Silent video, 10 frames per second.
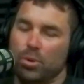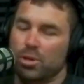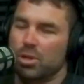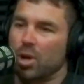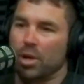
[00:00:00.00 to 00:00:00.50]

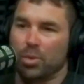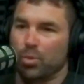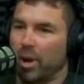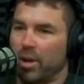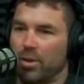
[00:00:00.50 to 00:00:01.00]
just
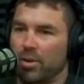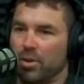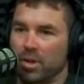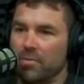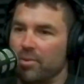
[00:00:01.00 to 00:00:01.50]
talking regular
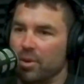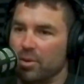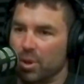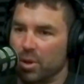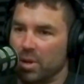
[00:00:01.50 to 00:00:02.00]
clean fill
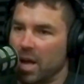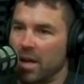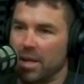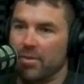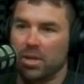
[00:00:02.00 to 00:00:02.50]
dirt,
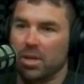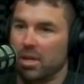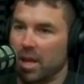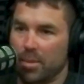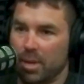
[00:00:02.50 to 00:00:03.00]
not even
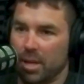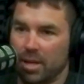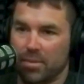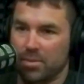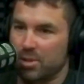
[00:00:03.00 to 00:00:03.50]

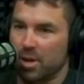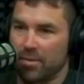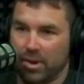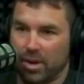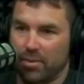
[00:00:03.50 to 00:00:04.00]
contaminated
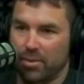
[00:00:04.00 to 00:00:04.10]
stuff here.